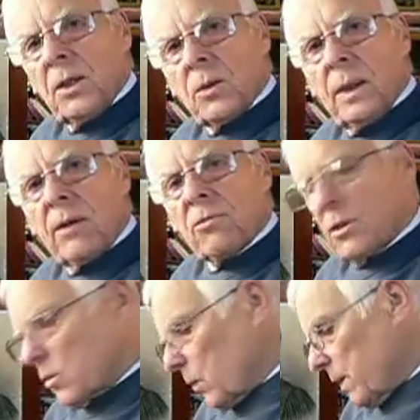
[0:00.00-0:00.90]
to
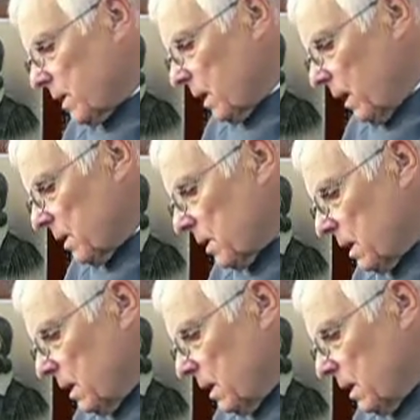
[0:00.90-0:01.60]
128.